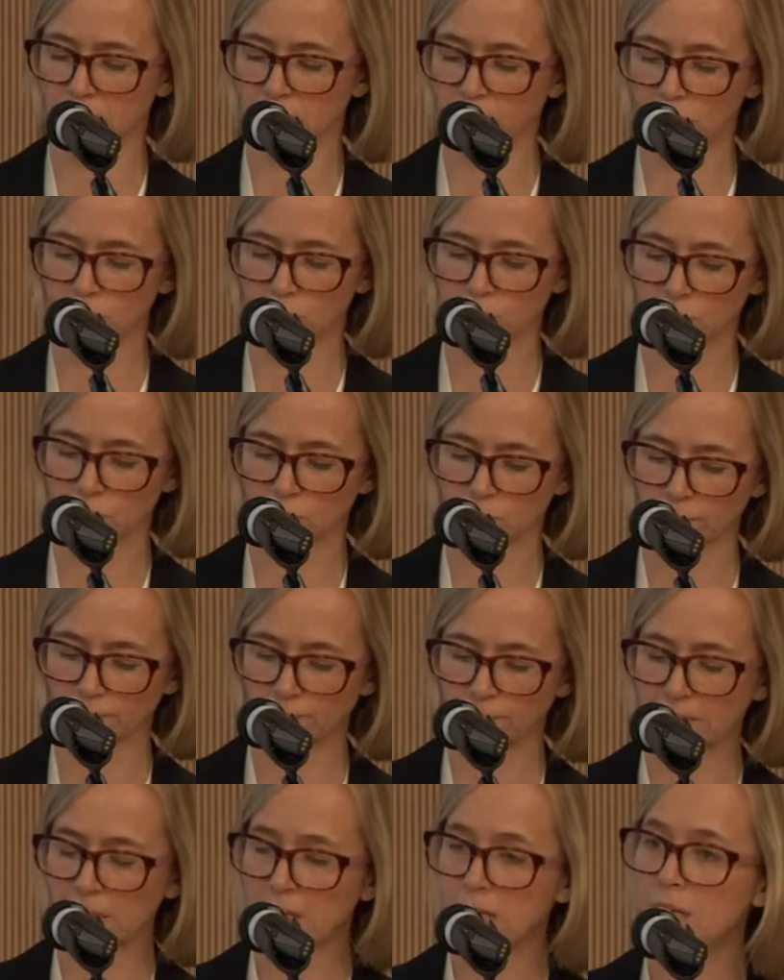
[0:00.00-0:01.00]
in the future,
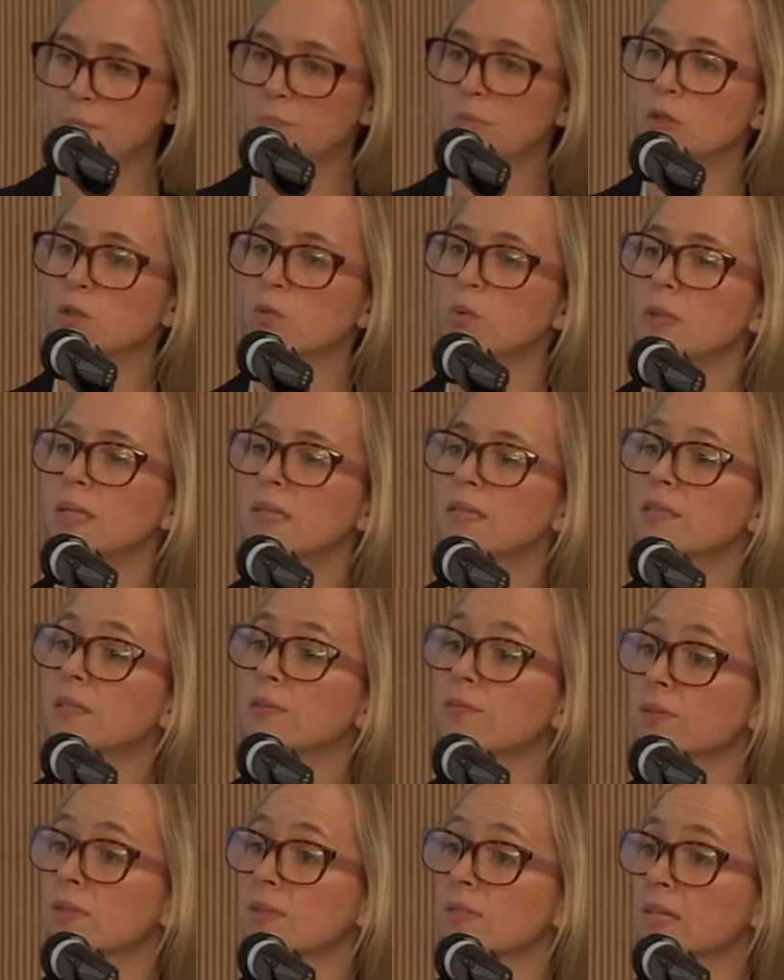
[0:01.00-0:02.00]
between
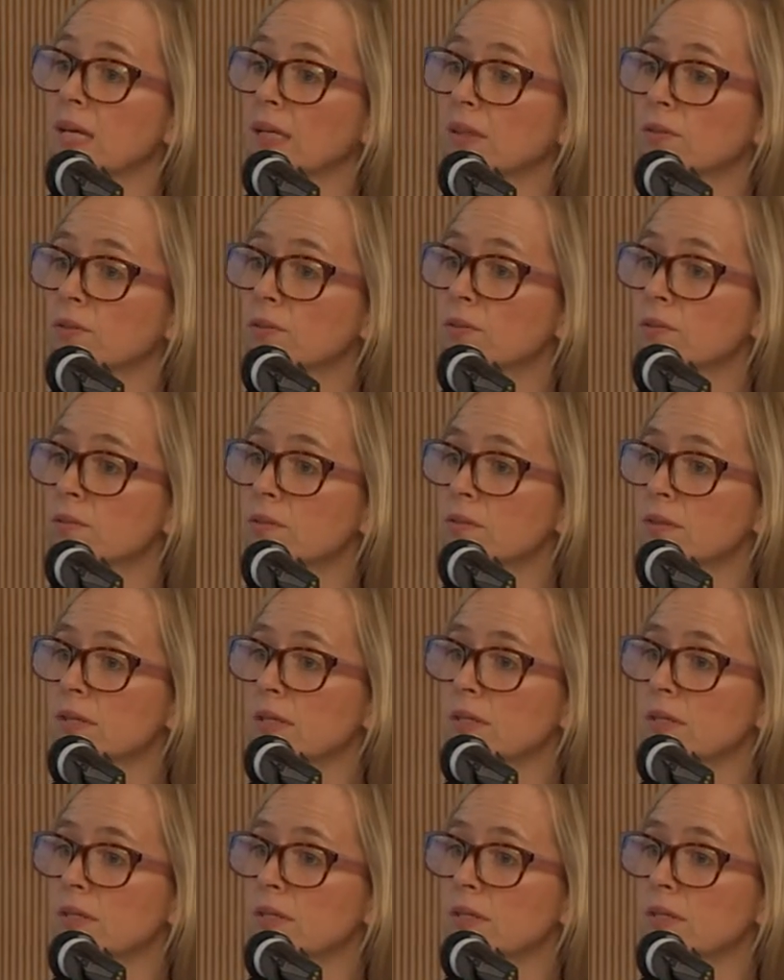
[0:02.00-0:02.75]
different sectors,